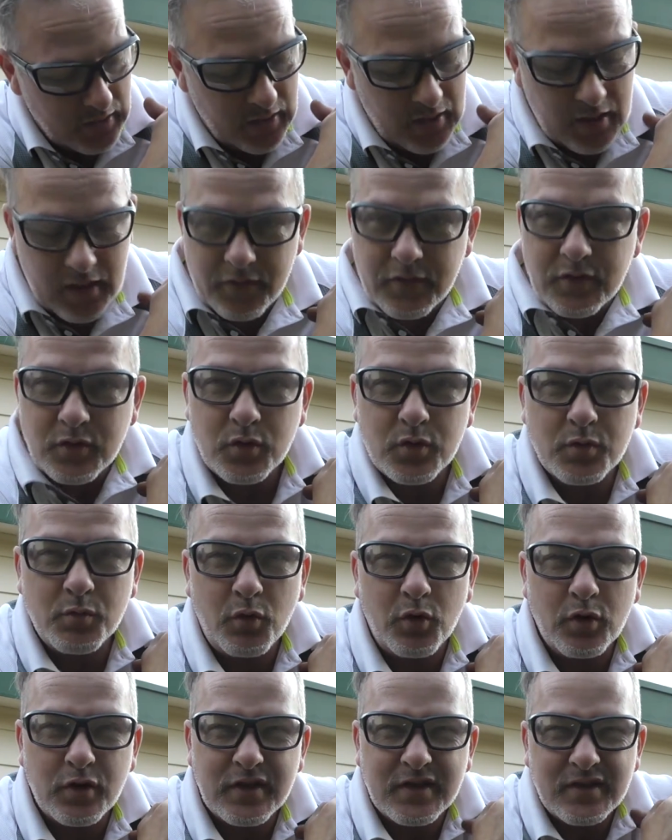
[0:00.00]
uh, this was
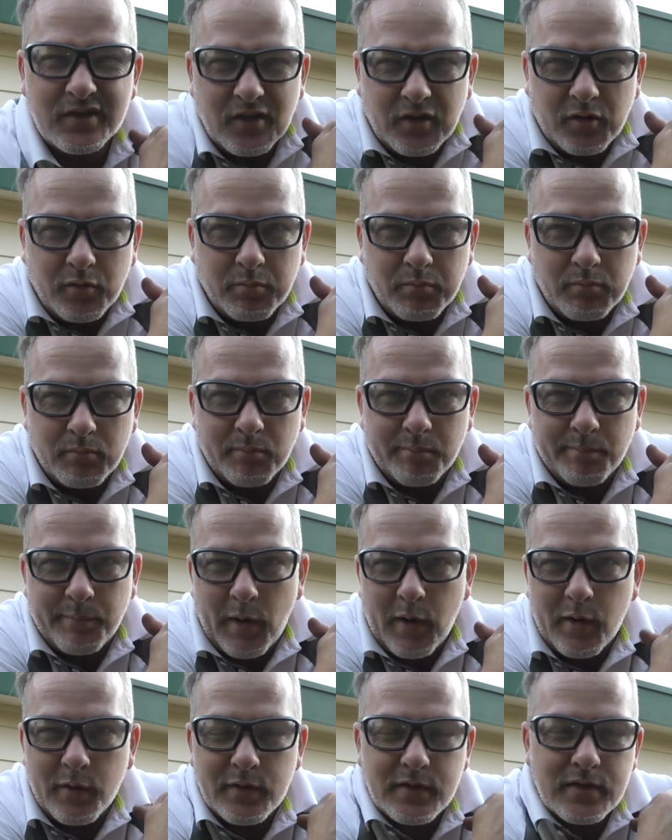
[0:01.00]
more just a little
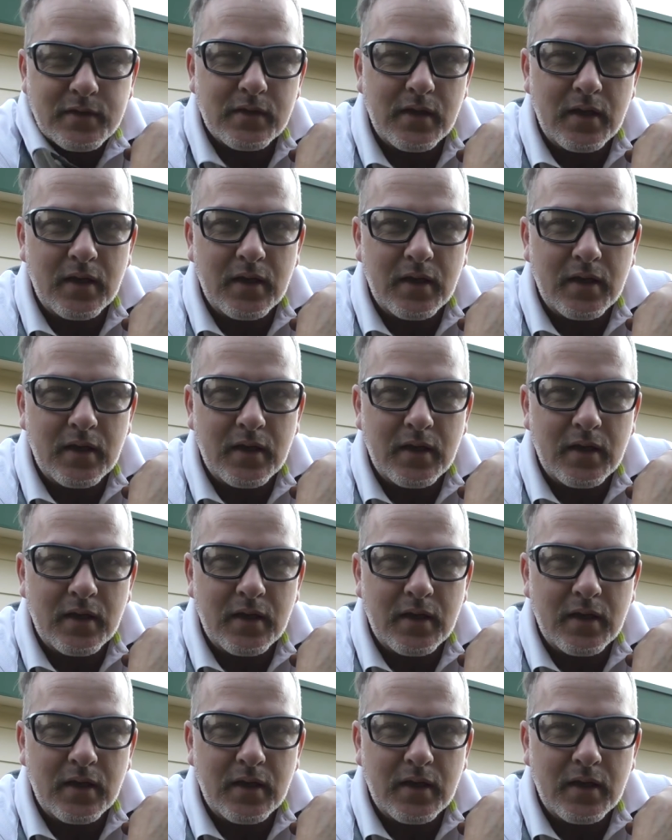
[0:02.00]
bonus.